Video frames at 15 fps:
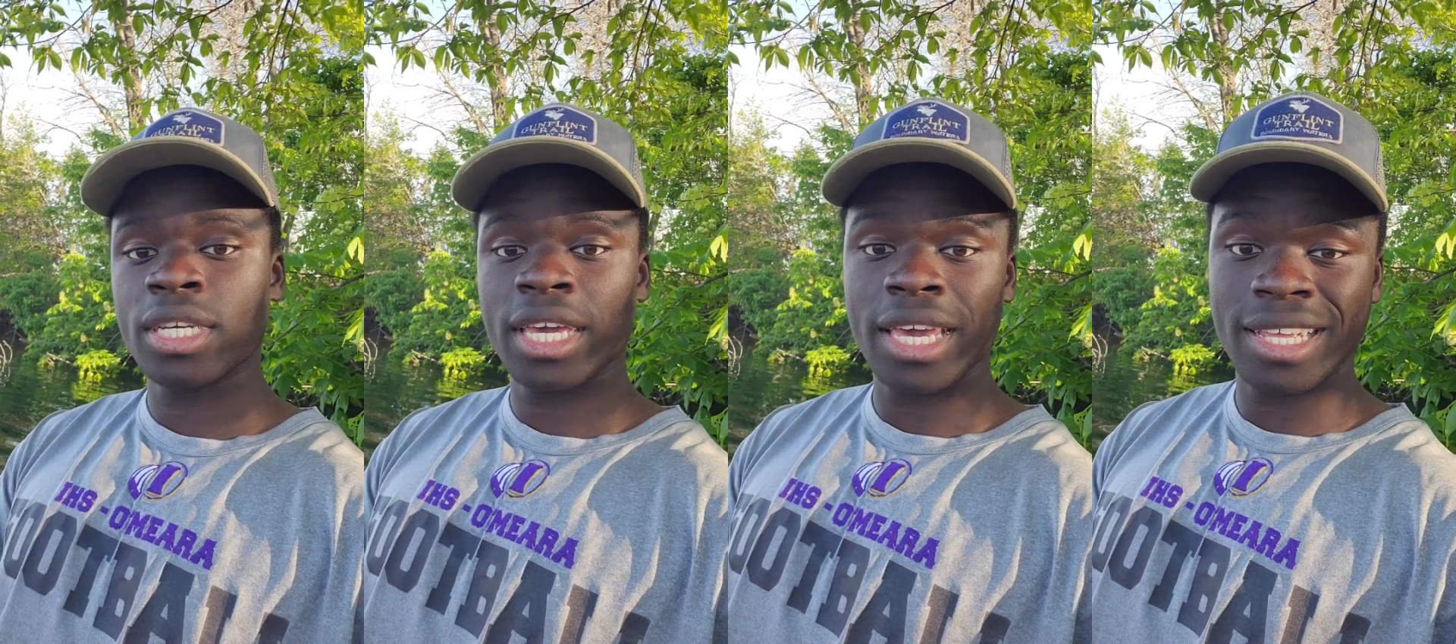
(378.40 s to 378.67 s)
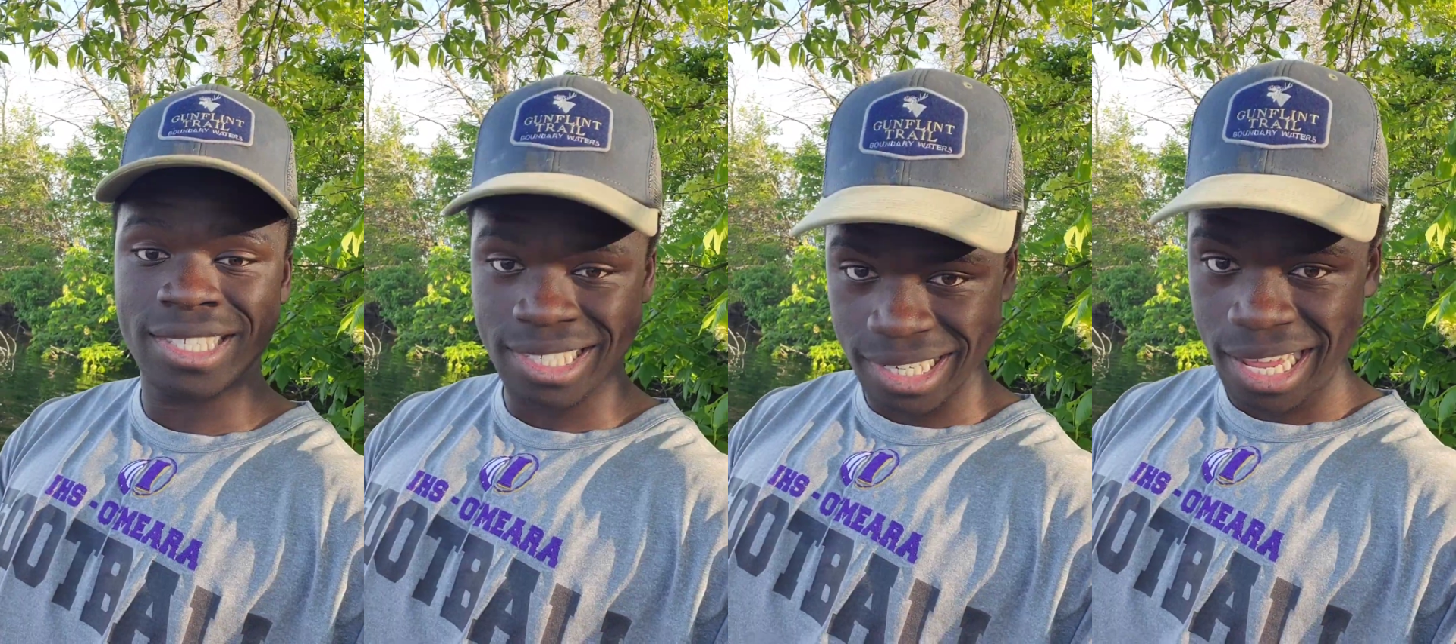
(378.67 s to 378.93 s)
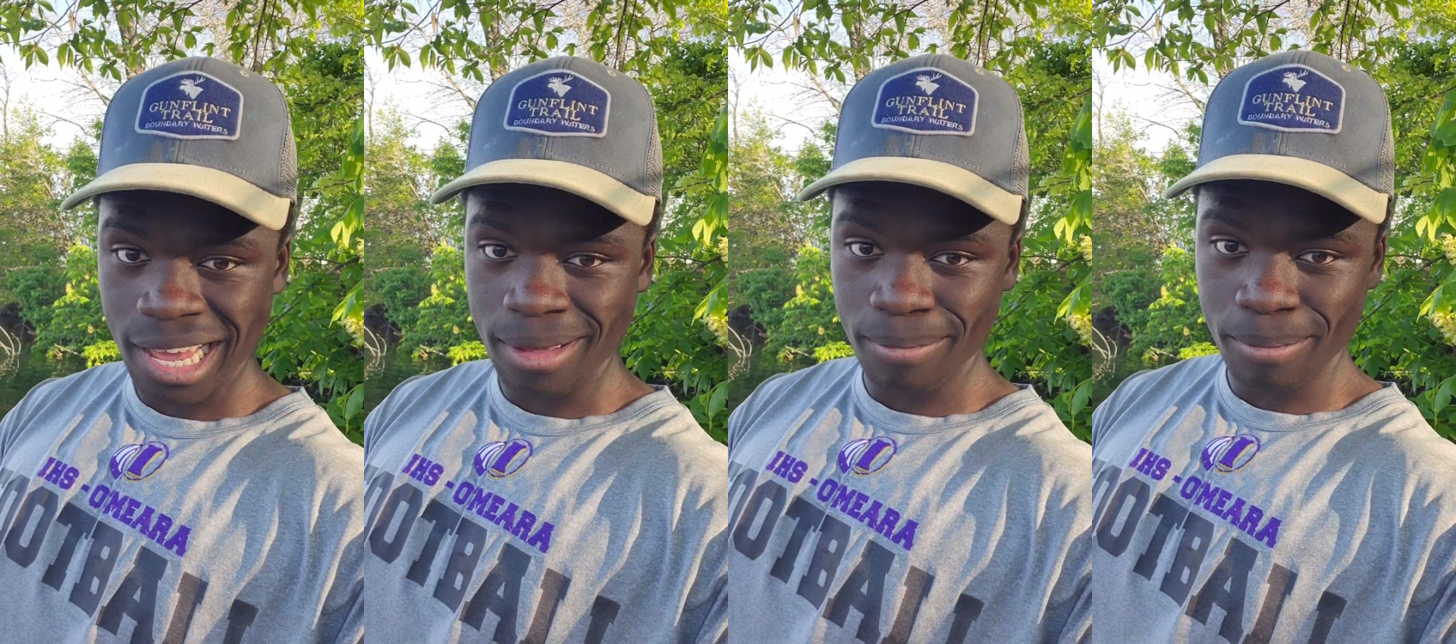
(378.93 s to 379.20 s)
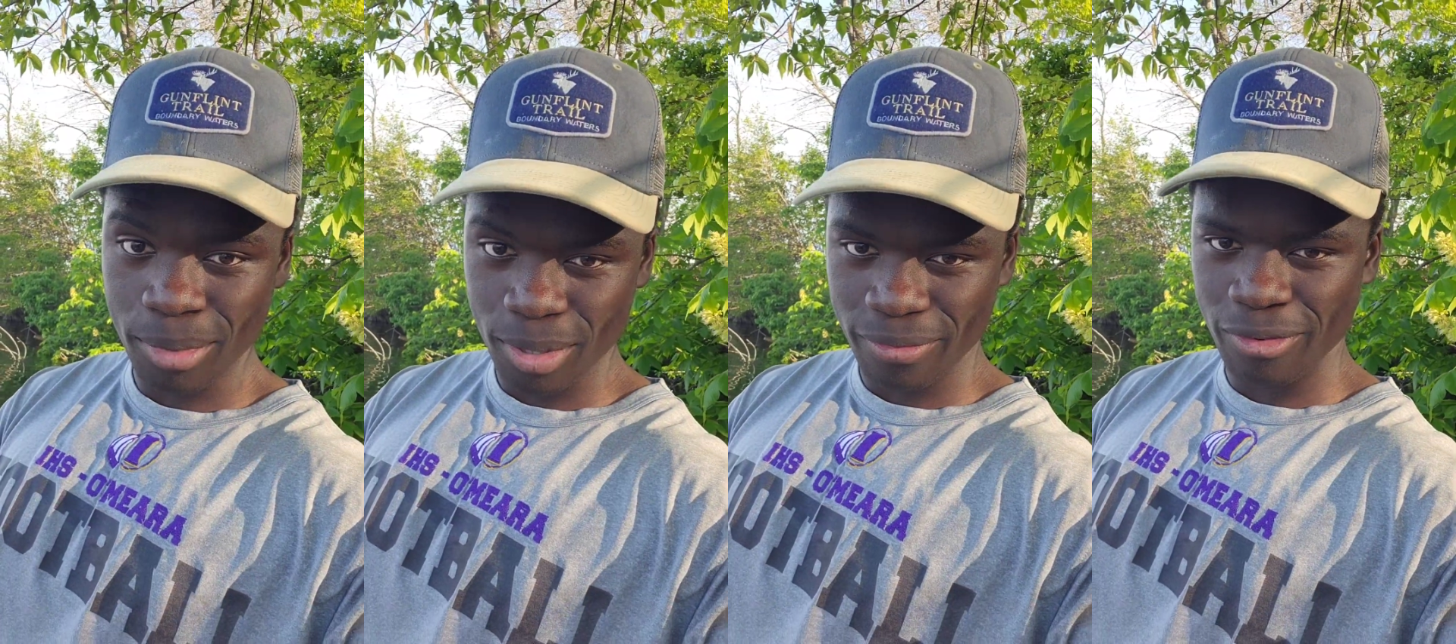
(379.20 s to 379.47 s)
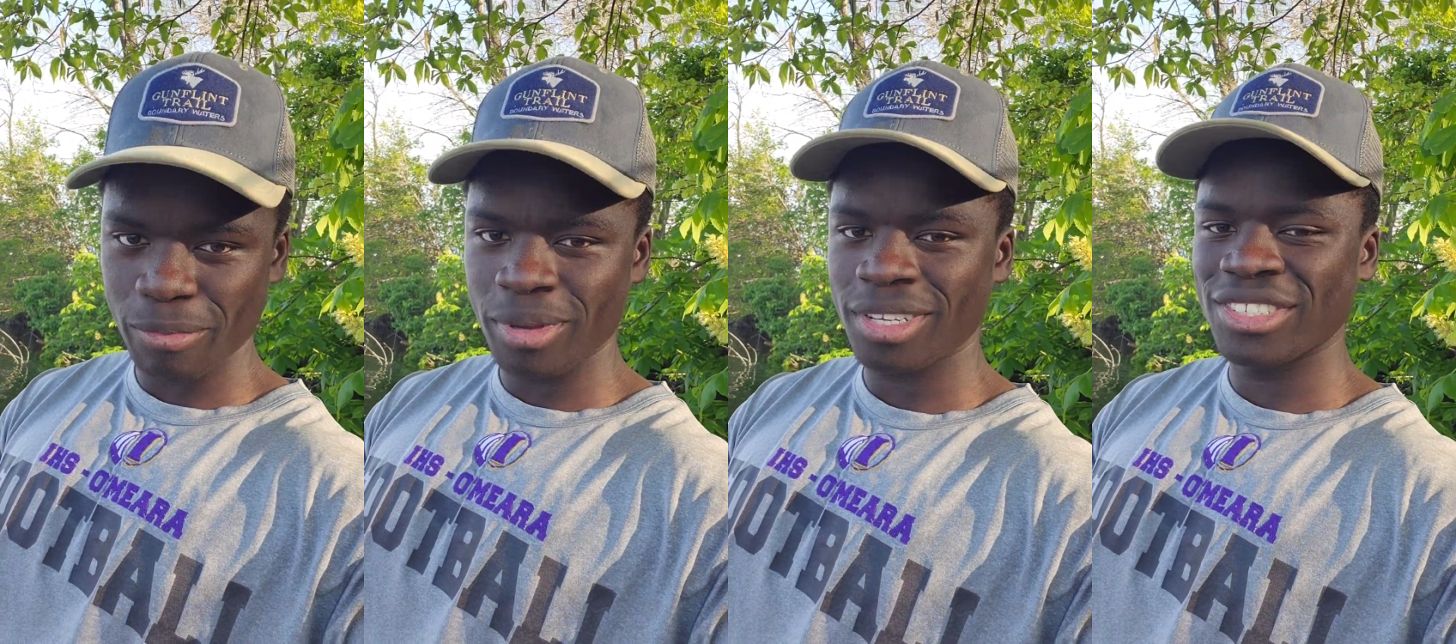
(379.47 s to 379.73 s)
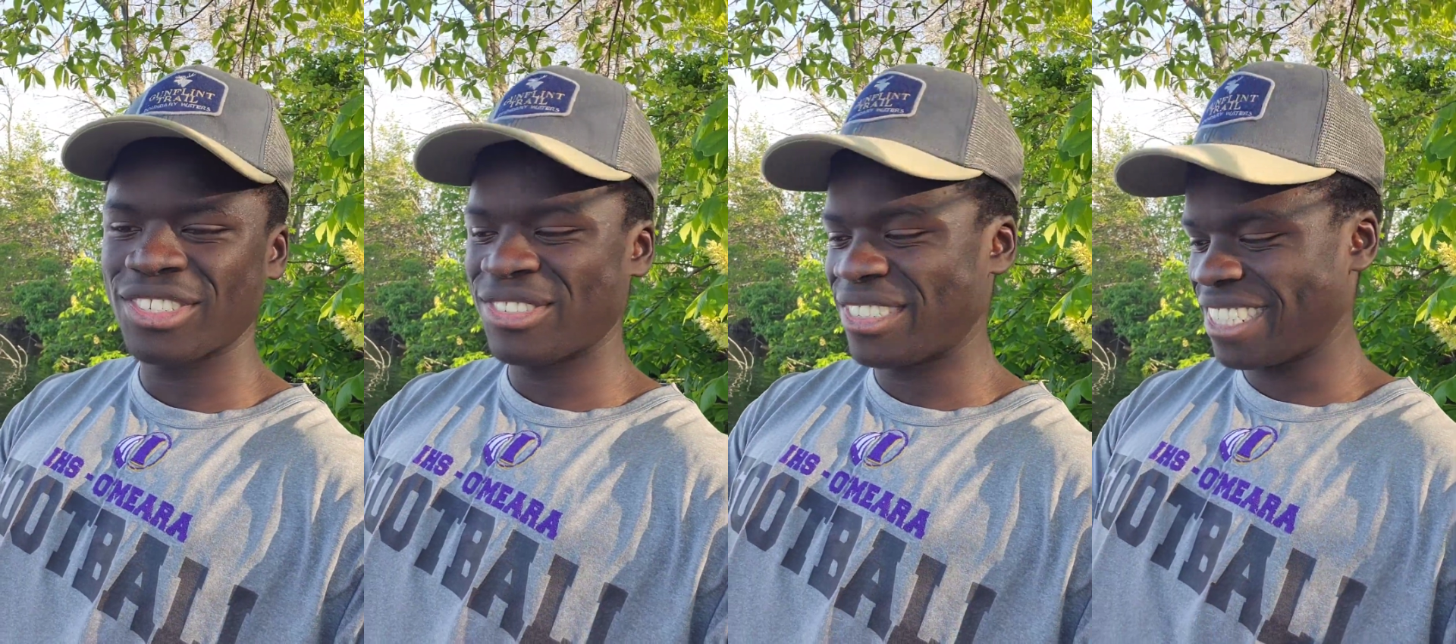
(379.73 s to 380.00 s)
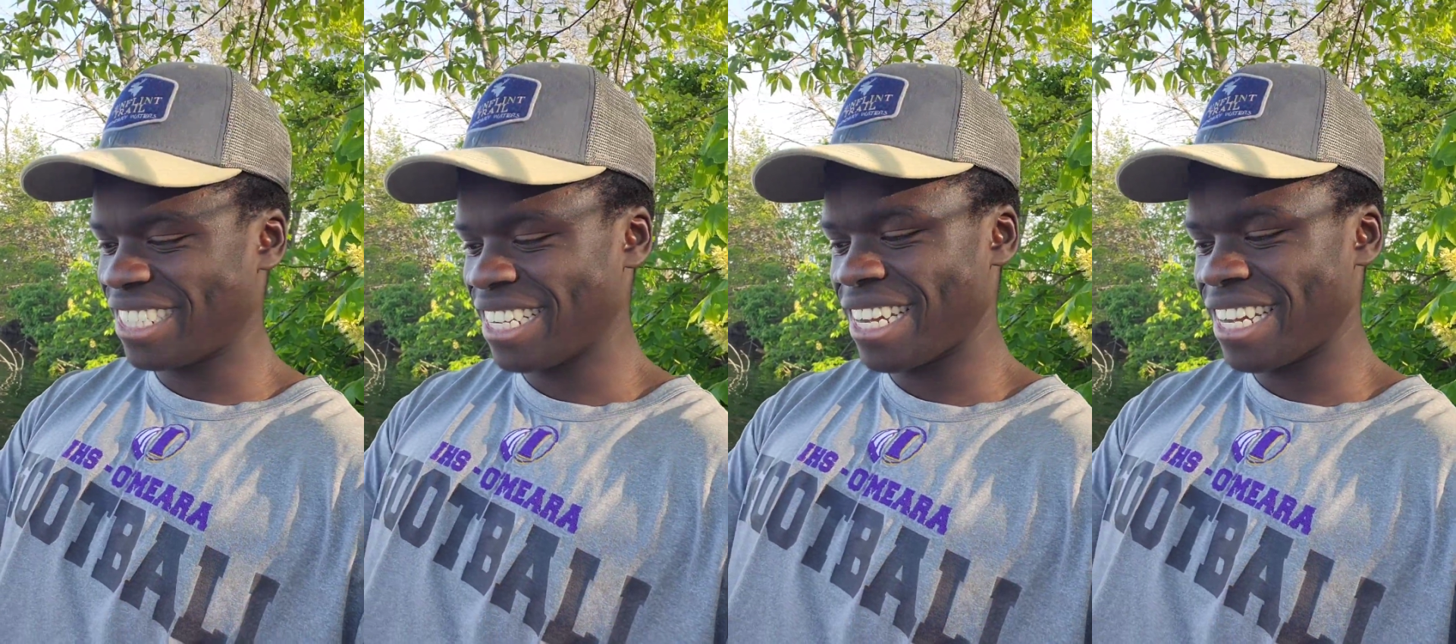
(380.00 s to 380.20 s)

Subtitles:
And snap, beautiful picture